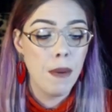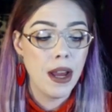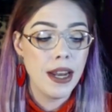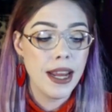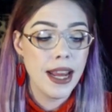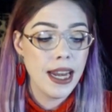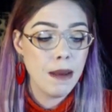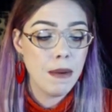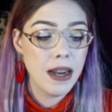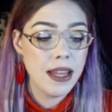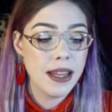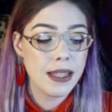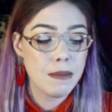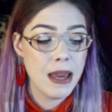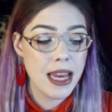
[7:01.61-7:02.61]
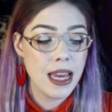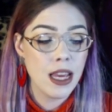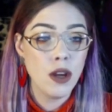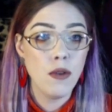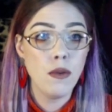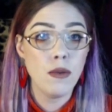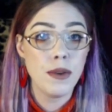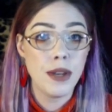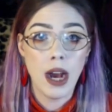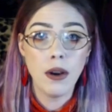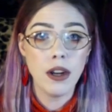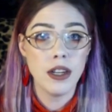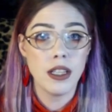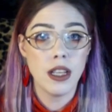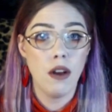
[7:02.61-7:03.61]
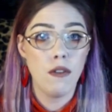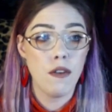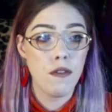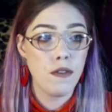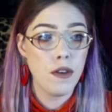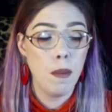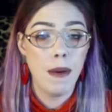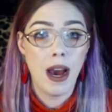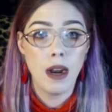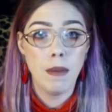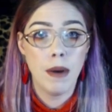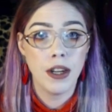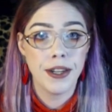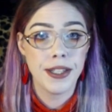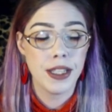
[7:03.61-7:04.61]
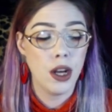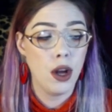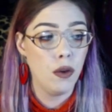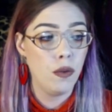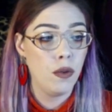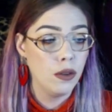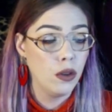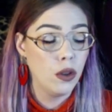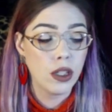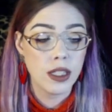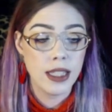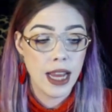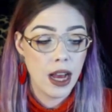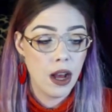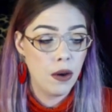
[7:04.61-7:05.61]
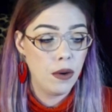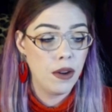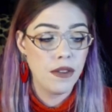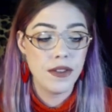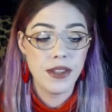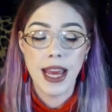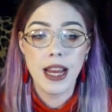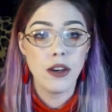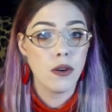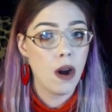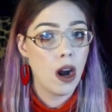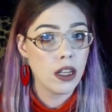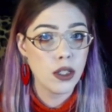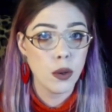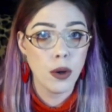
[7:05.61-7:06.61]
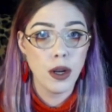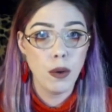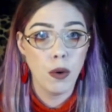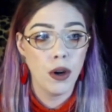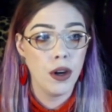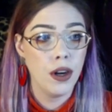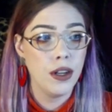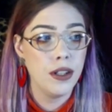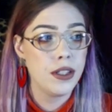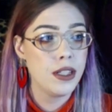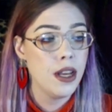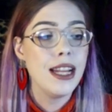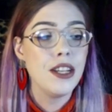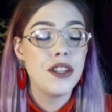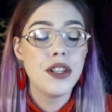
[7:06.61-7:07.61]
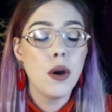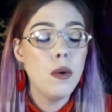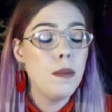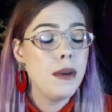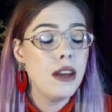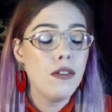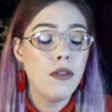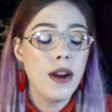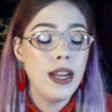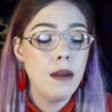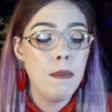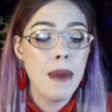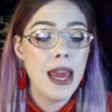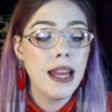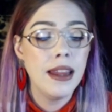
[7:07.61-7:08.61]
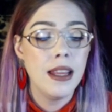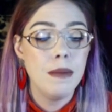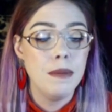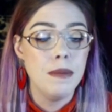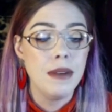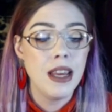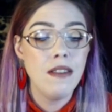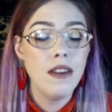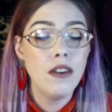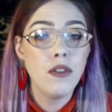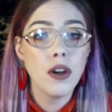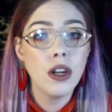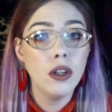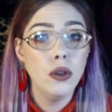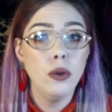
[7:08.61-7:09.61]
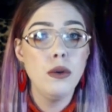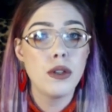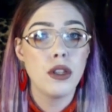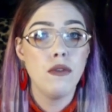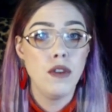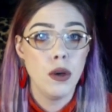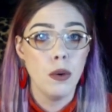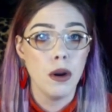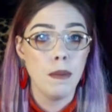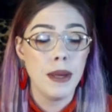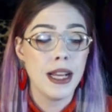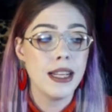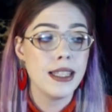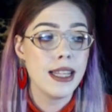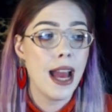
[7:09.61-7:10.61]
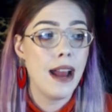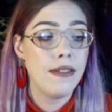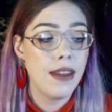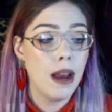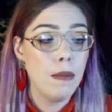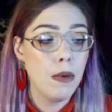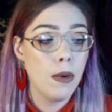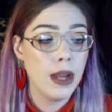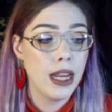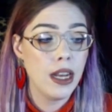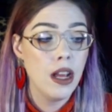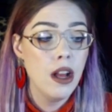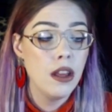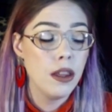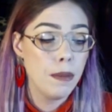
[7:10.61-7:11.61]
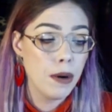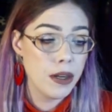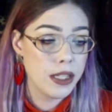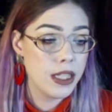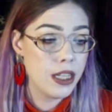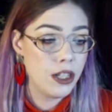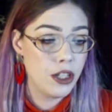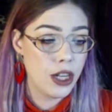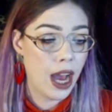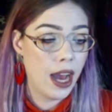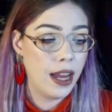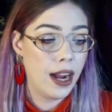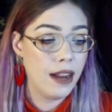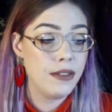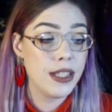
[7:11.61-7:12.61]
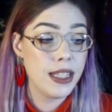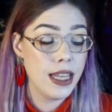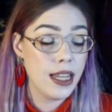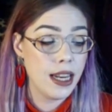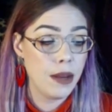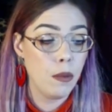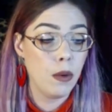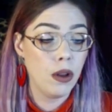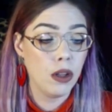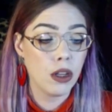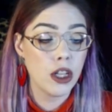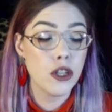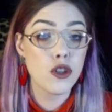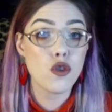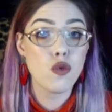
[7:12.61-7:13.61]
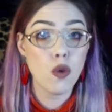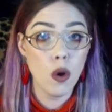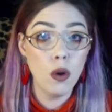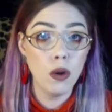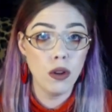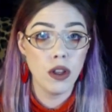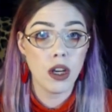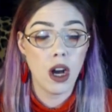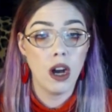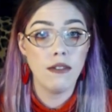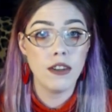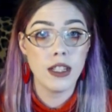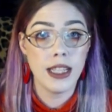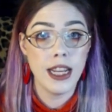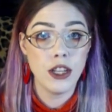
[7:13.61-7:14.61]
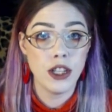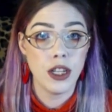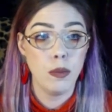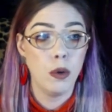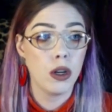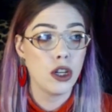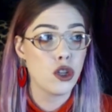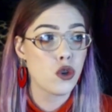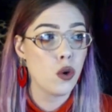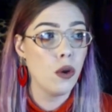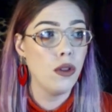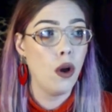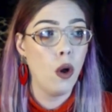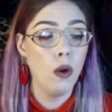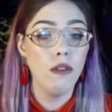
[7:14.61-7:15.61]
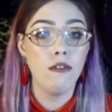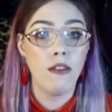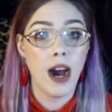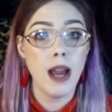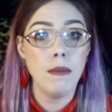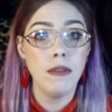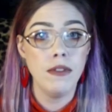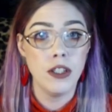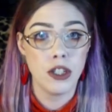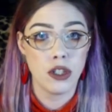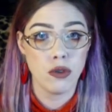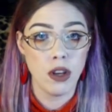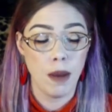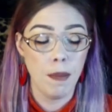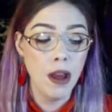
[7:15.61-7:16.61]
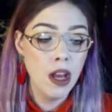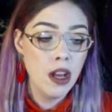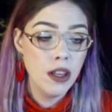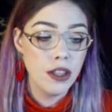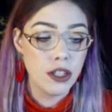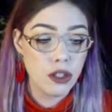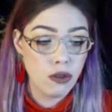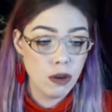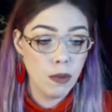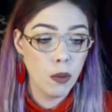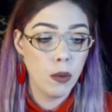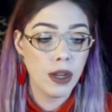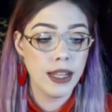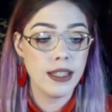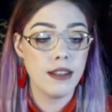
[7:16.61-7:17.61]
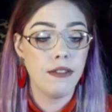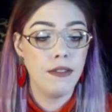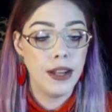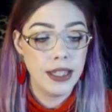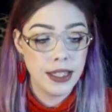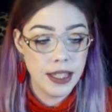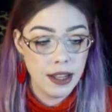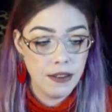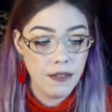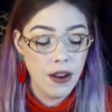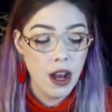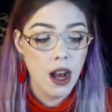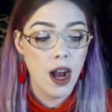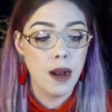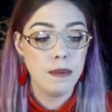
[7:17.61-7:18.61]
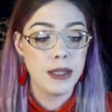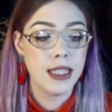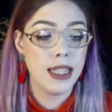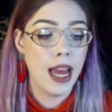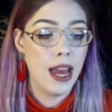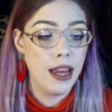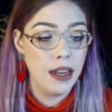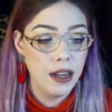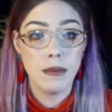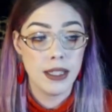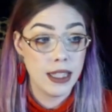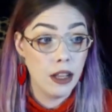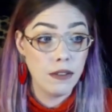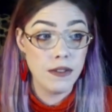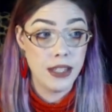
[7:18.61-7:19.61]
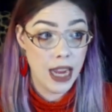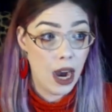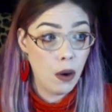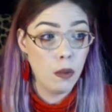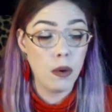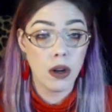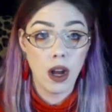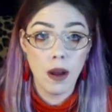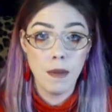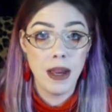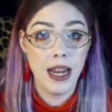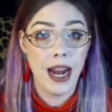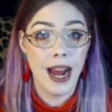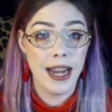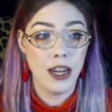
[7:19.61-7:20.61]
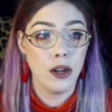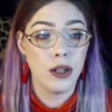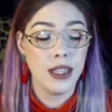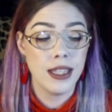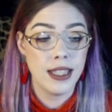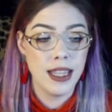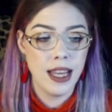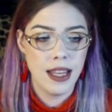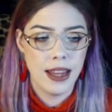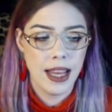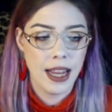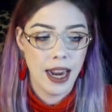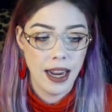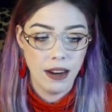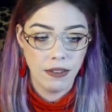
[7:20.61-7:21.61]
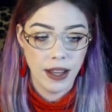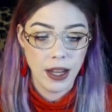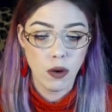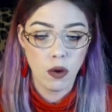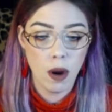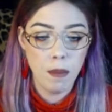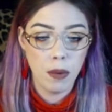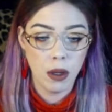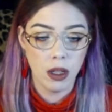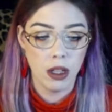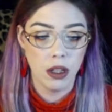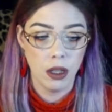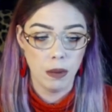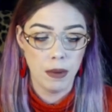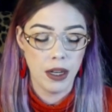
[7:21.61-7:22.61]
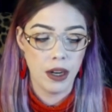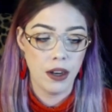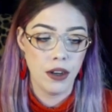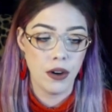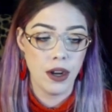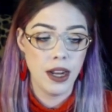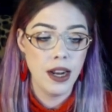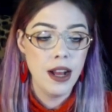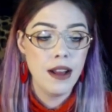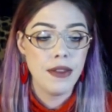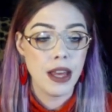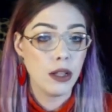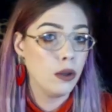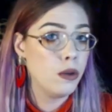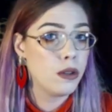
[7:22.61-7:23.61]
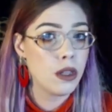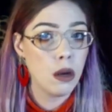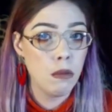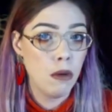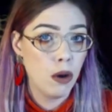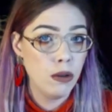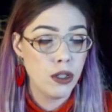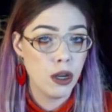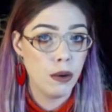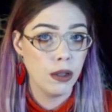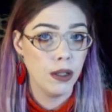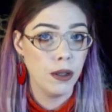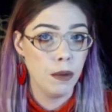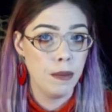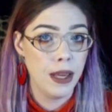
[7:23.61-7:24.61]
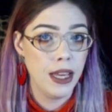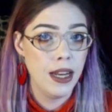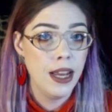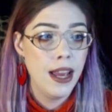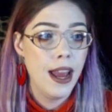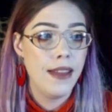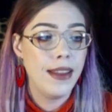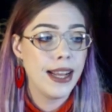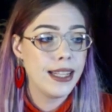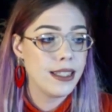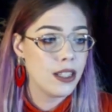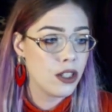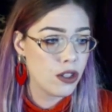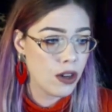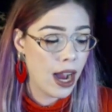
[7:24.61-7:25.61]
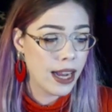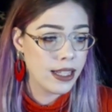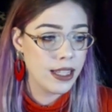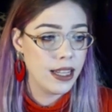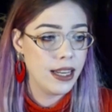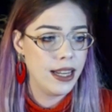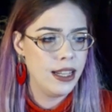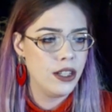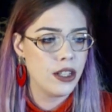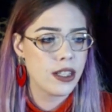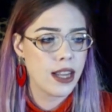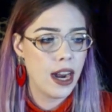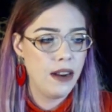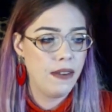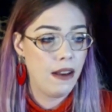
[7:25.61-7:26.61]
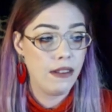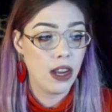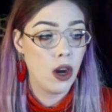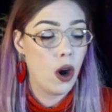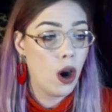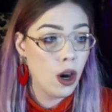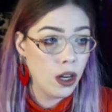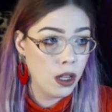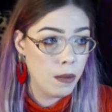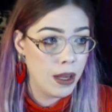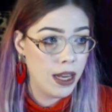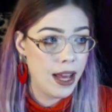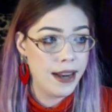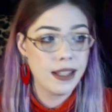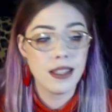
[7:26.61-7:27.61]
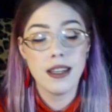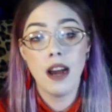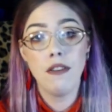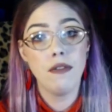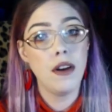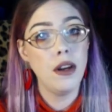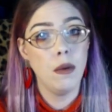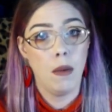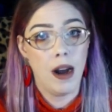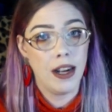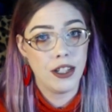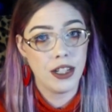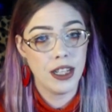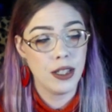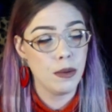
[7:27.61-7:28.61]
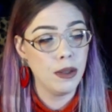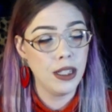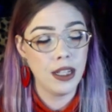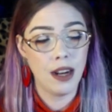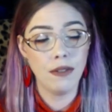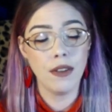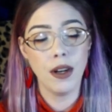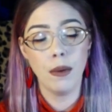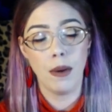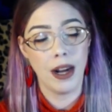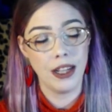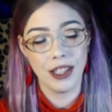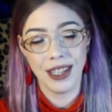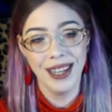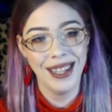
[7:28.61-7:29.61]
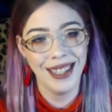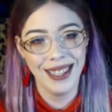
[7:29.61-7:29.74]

But anybody that's making you doubt yourself, feel bad about yourself, look down, saying derogatory words, don't be afraid to ban them, even if you're going to lose the viewer, because at that point, the person in chat, I've seen it, will control the conversation, will control the whole vibe of the stream. The streamer will get defensive, upset, self-doubt will come in, and you can see it. They kind of like crumple a little bit under it. They lose their mojo a little bit, and they get distracted and just kind of having an argument, and it's not fun to watch. It's really not fun to watch.